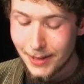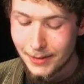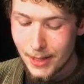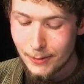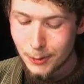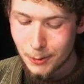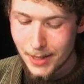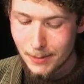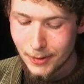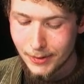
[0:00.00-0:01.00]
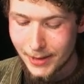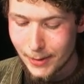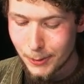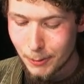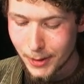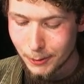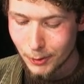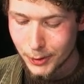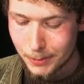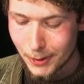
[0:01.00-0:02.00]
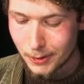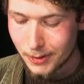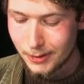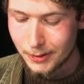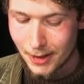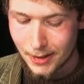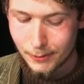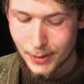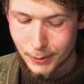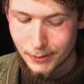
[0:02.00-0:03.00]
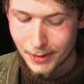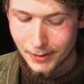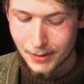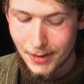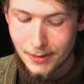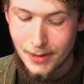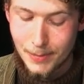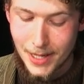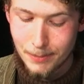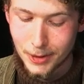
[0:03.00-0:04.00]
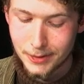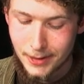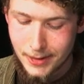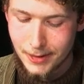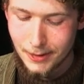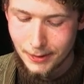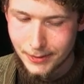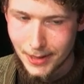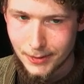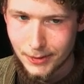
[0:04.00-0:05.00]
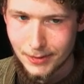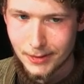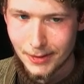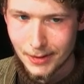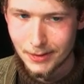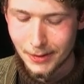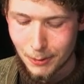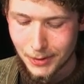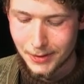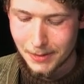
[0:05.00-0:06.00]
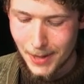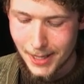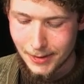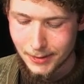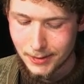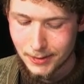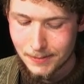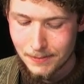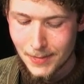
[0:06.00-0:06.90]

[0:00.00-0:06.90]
In David Graeber and David Wengrow's book, The Dawn of Everything, they pay particular attention to this linguistic bias.